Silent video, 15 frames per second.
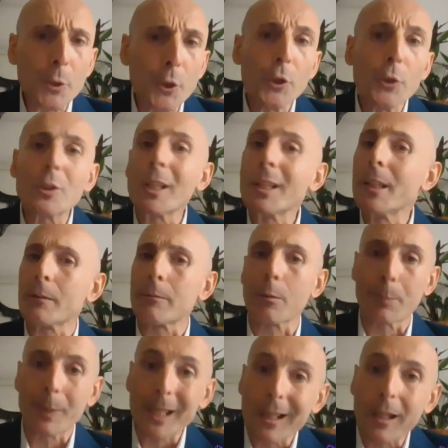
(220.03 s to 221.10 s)
to use the
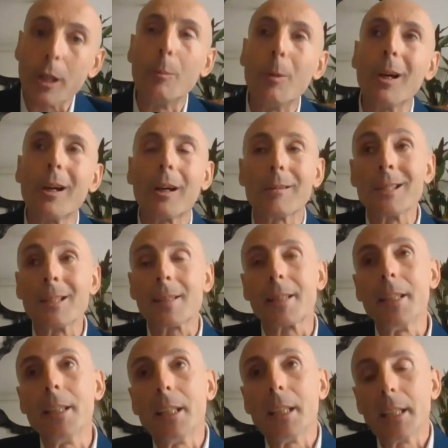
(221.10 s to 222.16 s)
European common
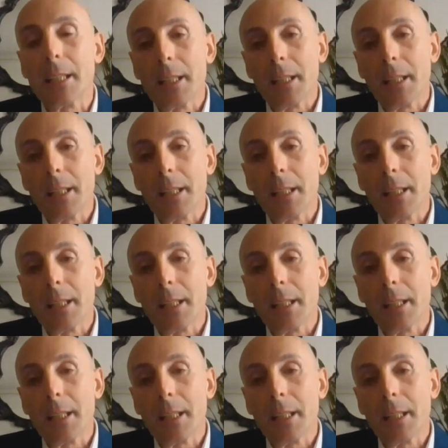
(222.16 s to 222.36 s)
currency,